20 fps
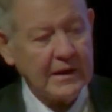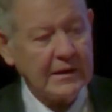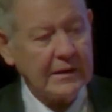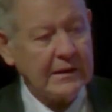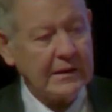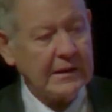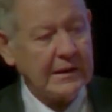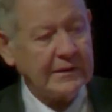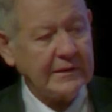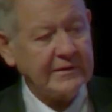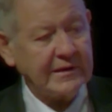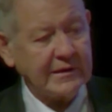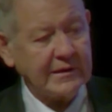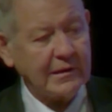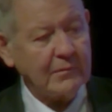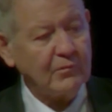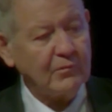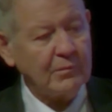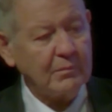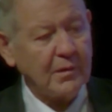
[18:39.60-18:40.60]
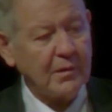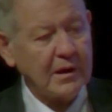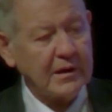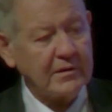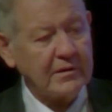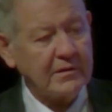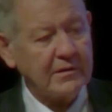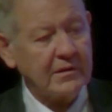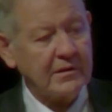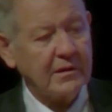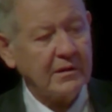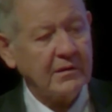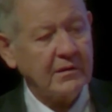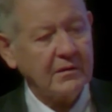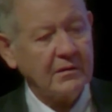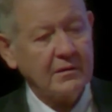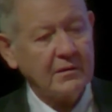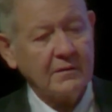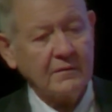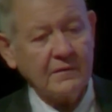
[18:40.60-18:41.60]
And then I'm reminded
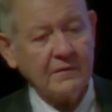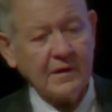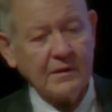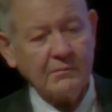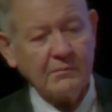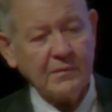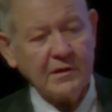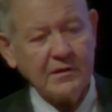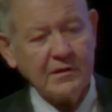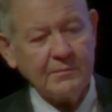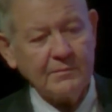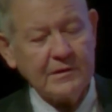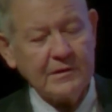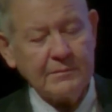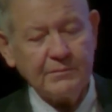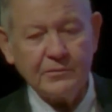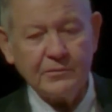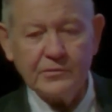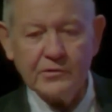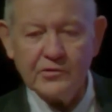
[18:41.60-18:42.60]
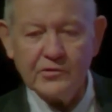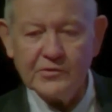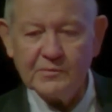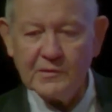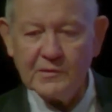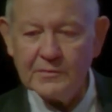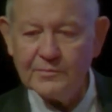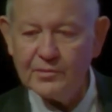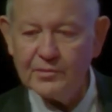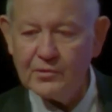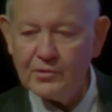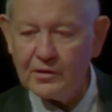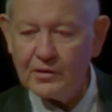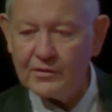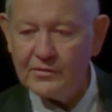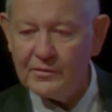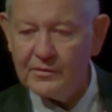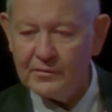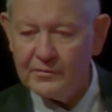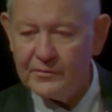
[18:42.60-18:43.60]
that many people use my book
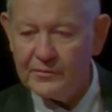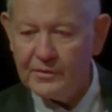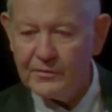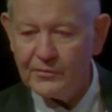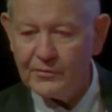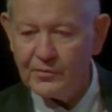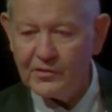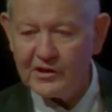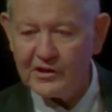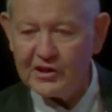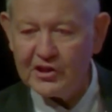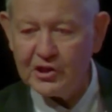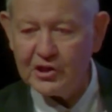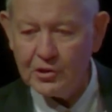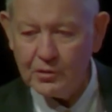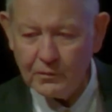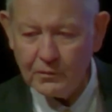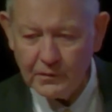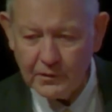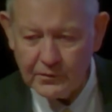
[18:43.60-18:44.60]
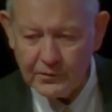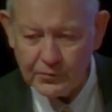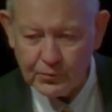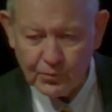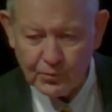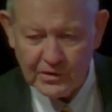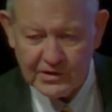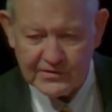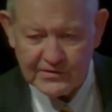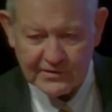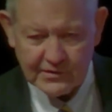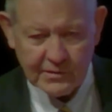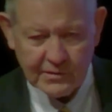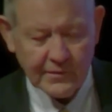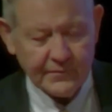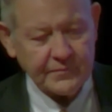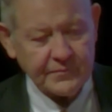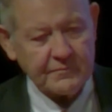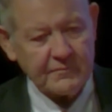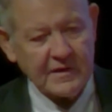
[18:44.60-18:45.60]
for the curious reason
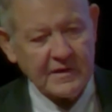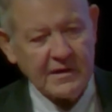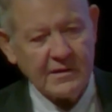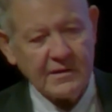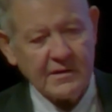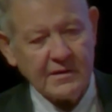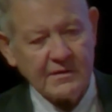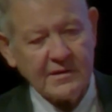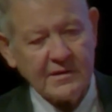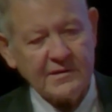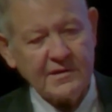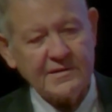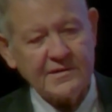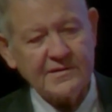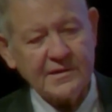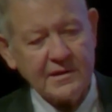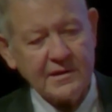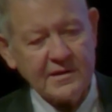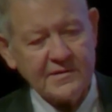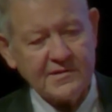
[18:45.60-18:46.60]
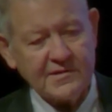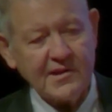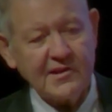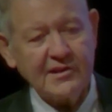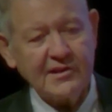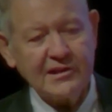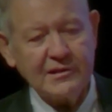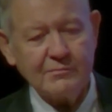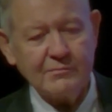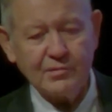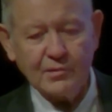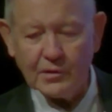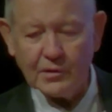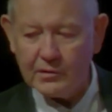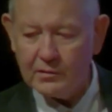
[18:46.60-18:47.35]
that they say it's a thin book.